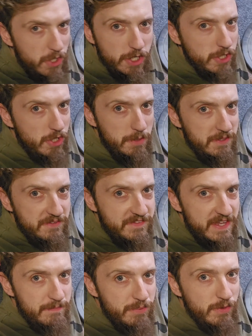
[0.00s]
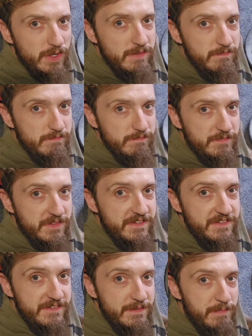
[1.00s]
an ergonomic standpoint,
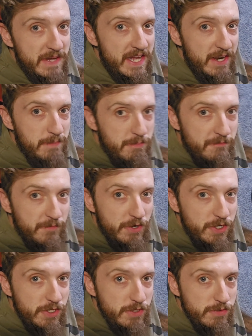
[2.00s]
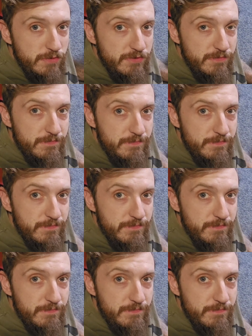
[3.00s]
this is the pan I prefer to use.